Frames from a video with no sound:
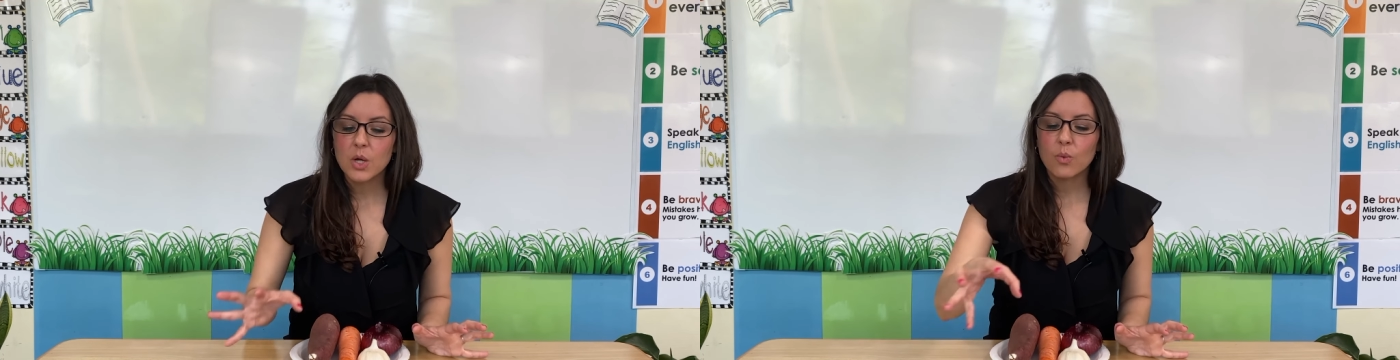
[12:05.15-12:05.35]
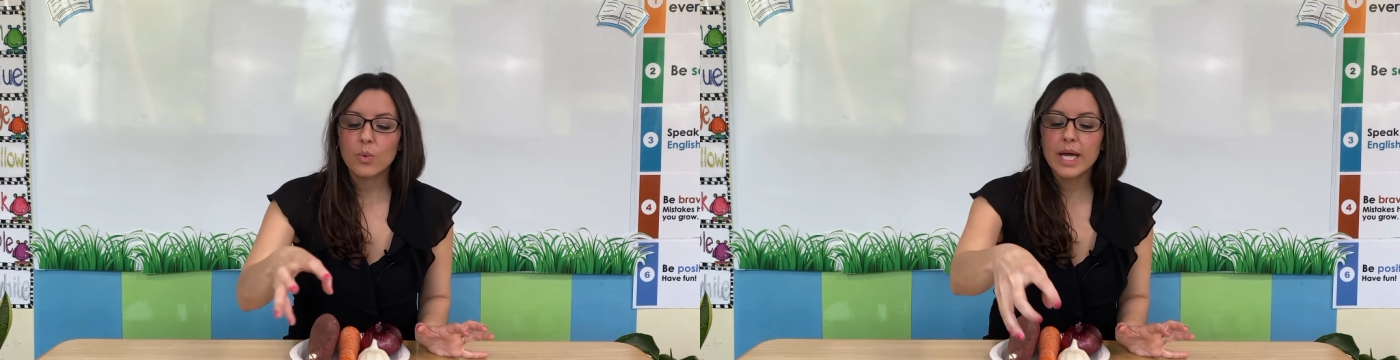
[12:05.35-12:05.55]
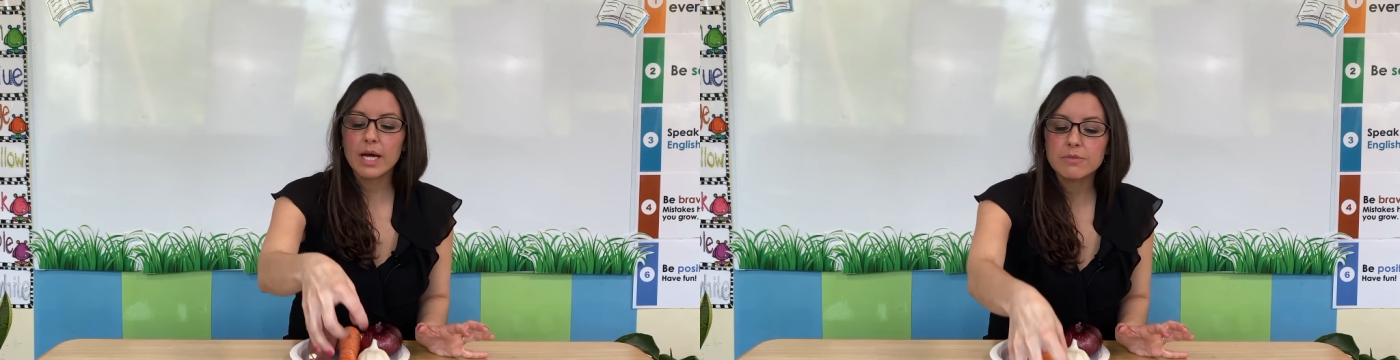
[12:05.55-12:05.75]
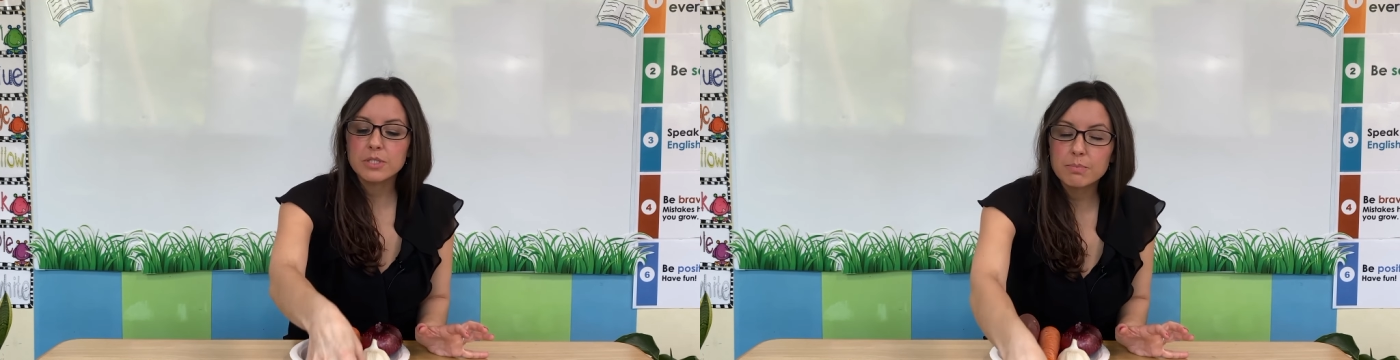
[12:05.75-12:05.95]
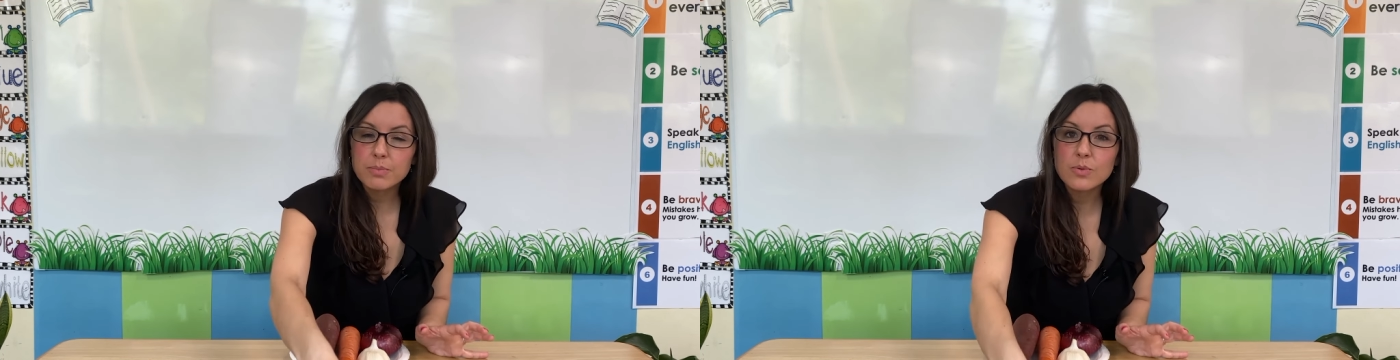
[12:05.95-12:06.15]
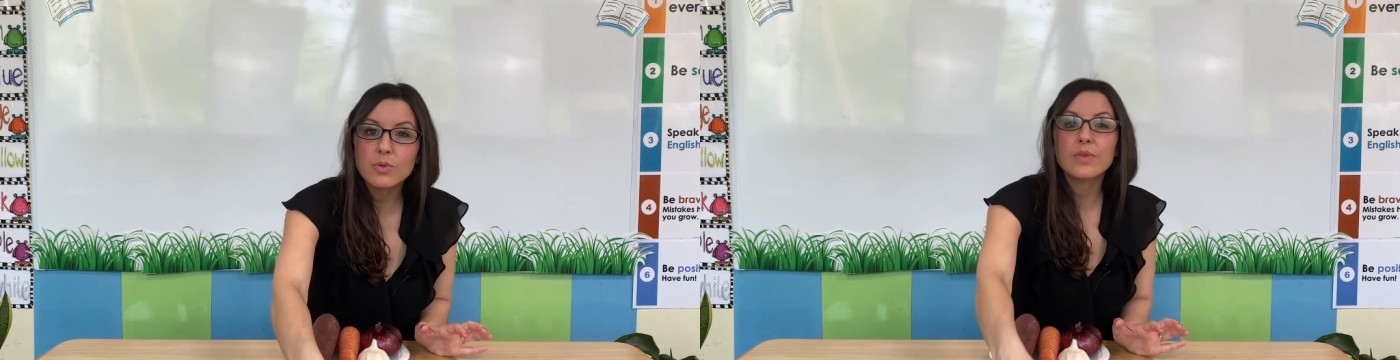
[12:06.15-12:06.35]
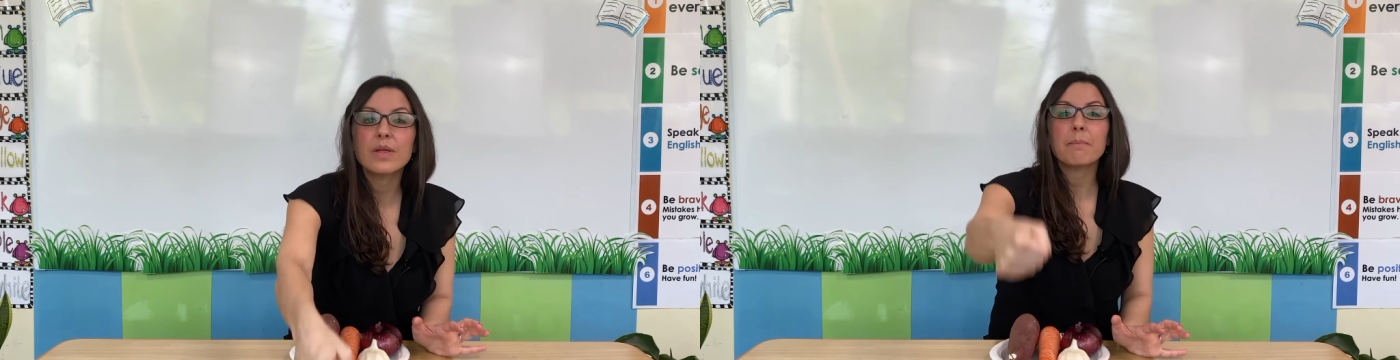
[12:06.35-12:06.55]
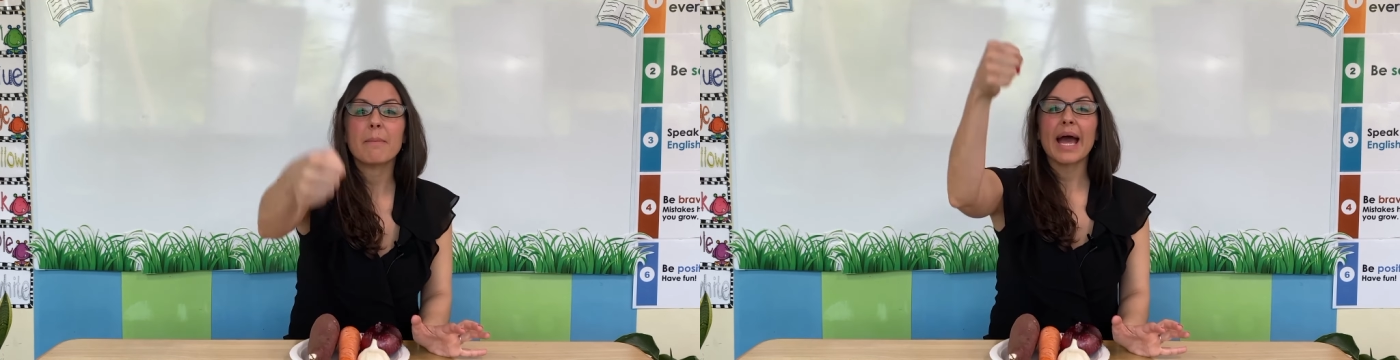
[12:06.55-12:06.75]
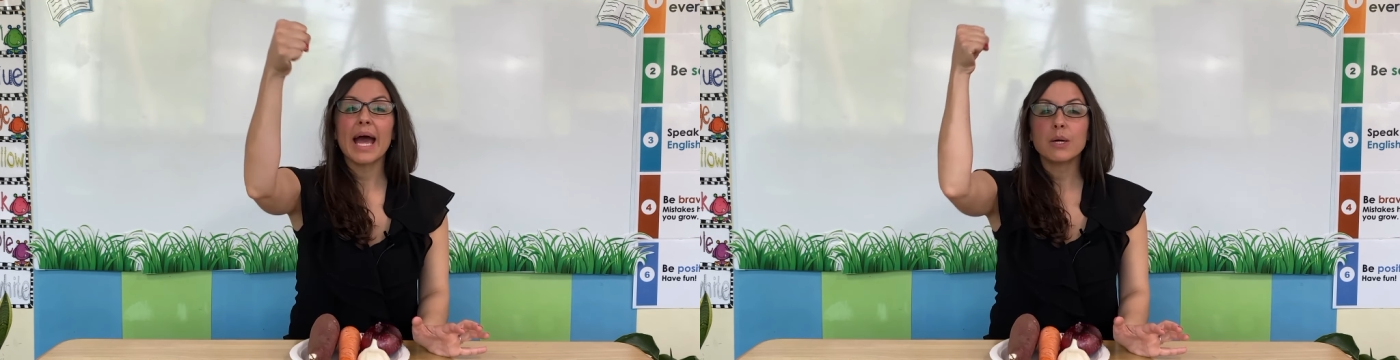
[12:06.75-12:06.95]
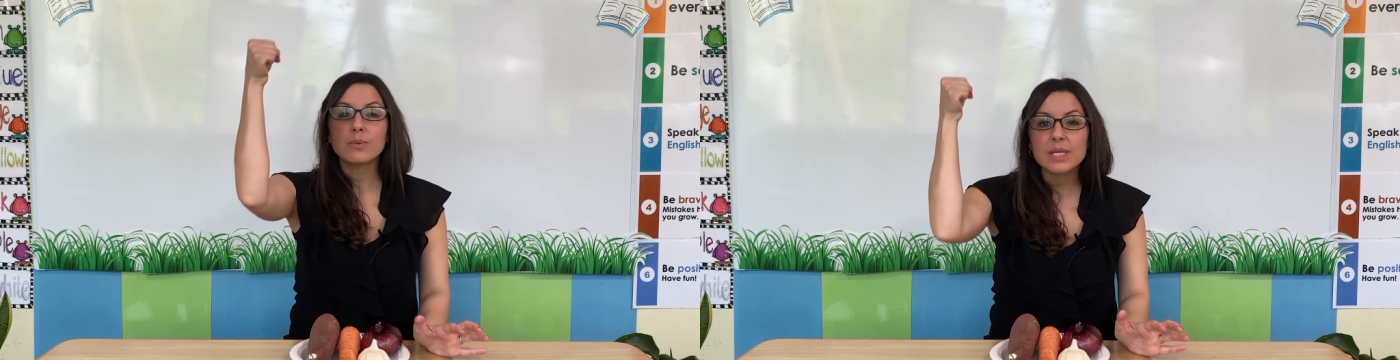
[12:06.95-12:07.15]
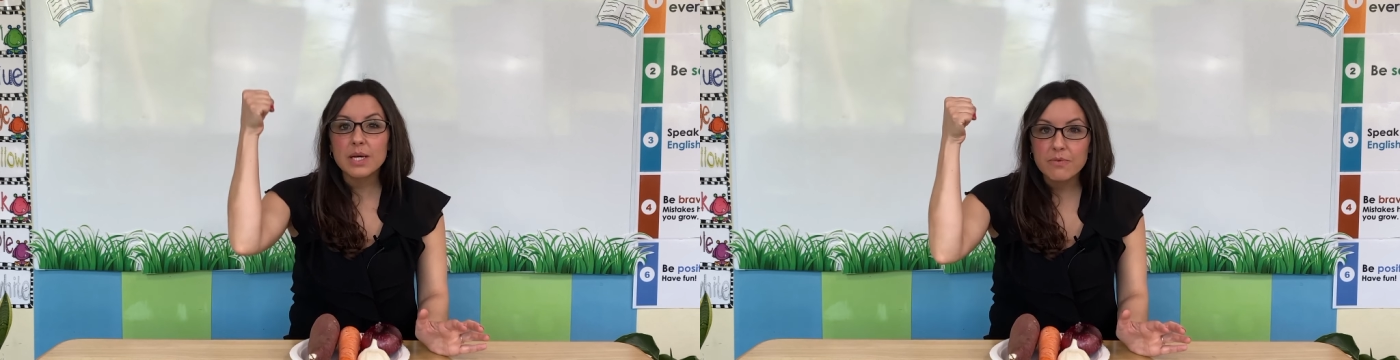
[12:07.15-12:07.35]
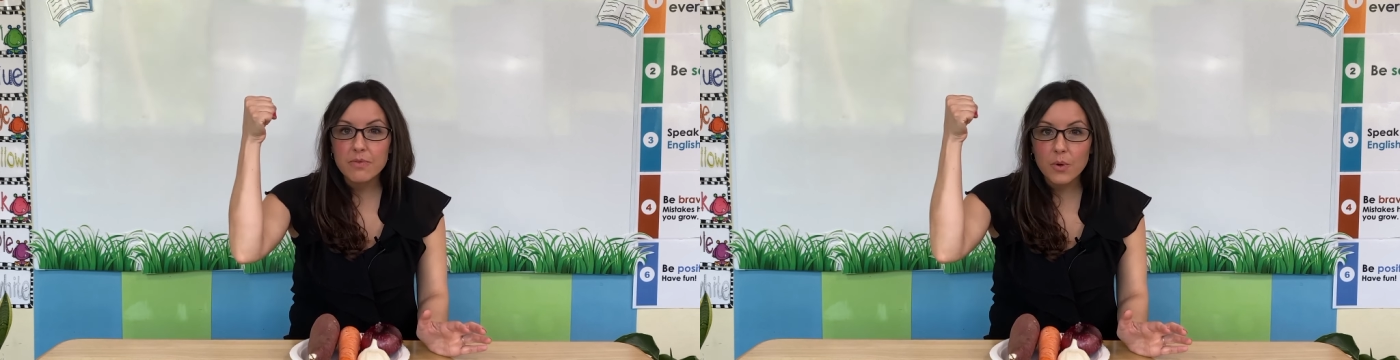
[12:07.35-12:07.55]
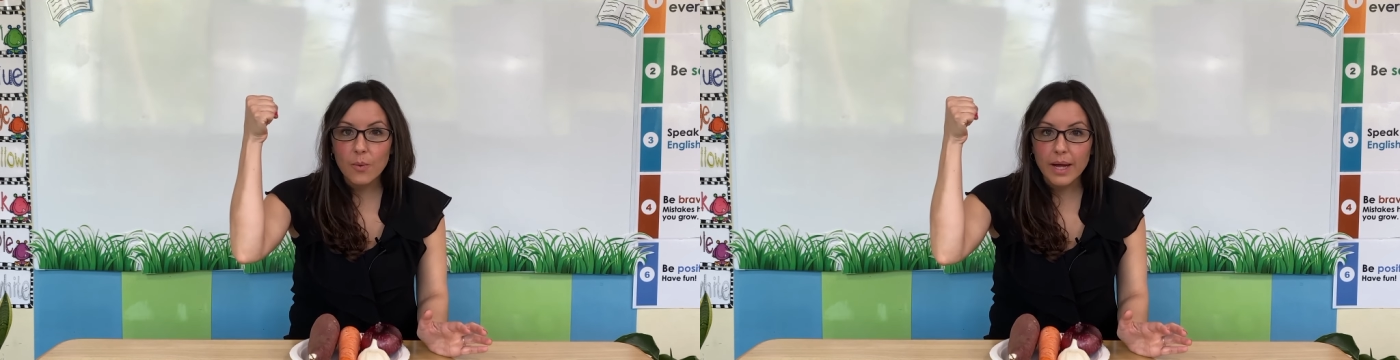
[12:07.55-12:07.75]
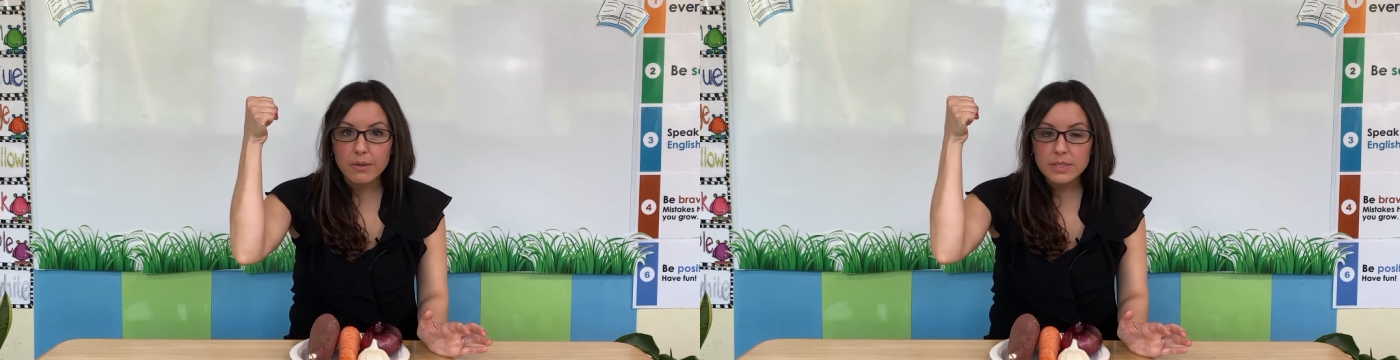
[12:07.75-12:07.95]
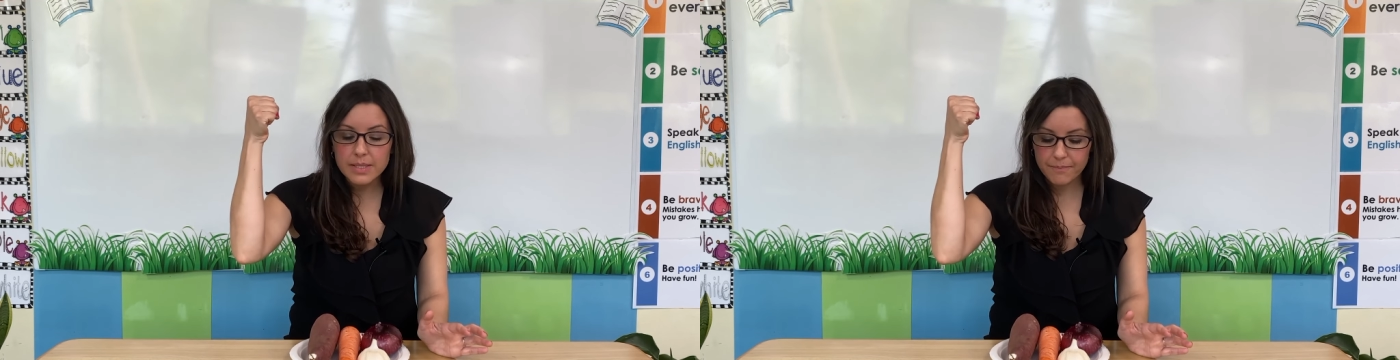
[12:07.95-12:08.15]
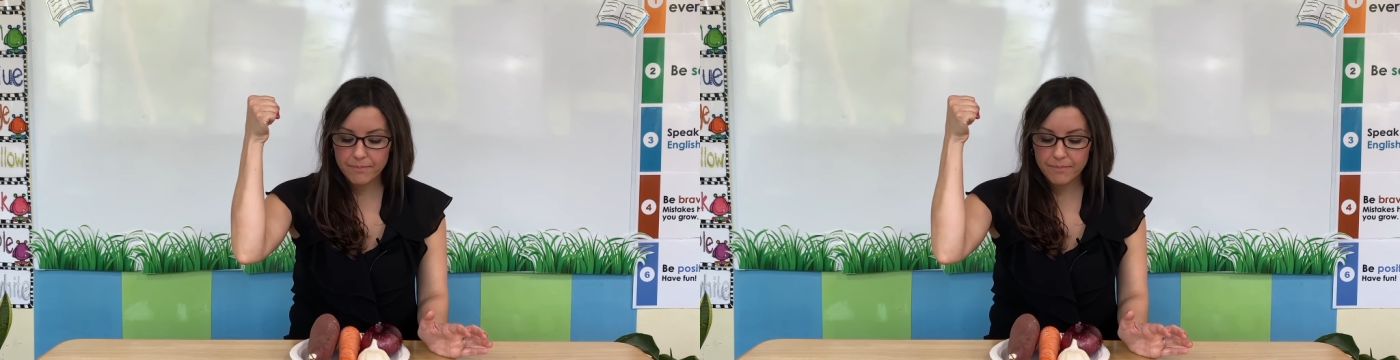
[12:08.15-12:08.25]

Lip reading: we have to pull them out of the ground.